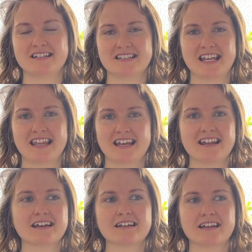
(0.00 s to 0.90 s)
to say that
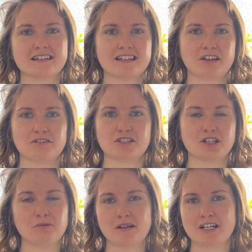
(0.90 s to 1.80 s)
it kills so
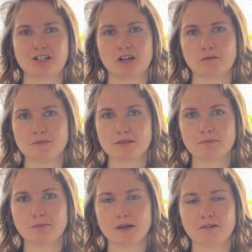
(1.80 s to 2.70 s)
many germs,
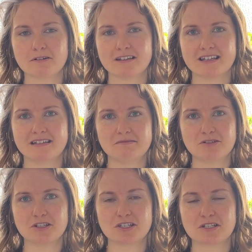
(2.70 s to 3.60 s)
but really
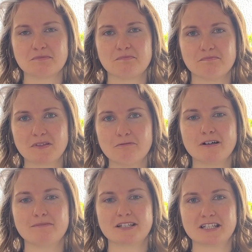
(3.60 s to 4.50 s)
just
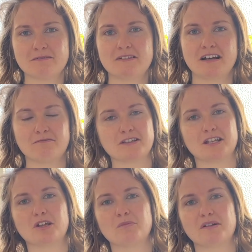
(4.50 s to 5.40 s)
rubbing stuff down with a
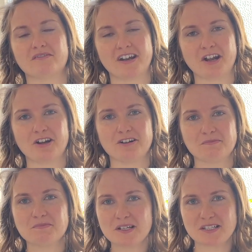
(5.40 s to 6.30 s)
little bit of vinegar
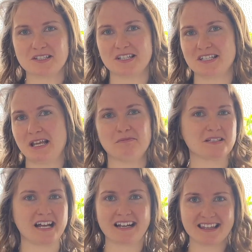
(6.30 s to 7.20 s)
does the same
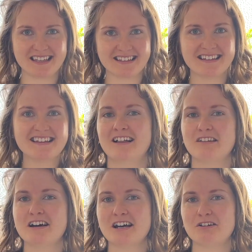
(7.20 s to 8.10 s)
exact thing. A
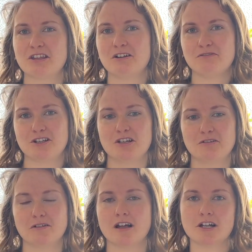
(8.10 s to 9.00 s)
lot healthier for you, a
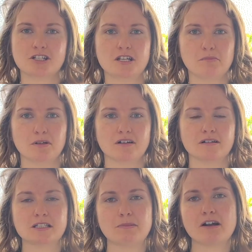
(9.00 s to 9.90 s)
lot cheaper,
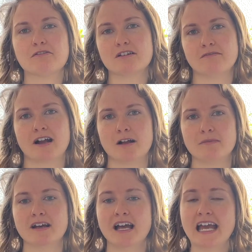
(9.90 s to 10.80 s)
it's better for the
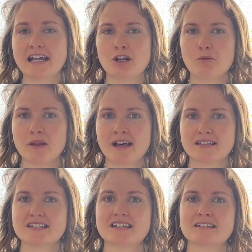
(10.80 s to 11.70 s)
environment, and no
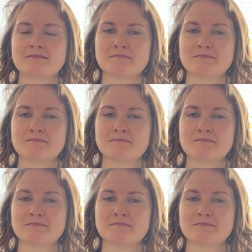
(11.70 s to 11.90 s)
plastic.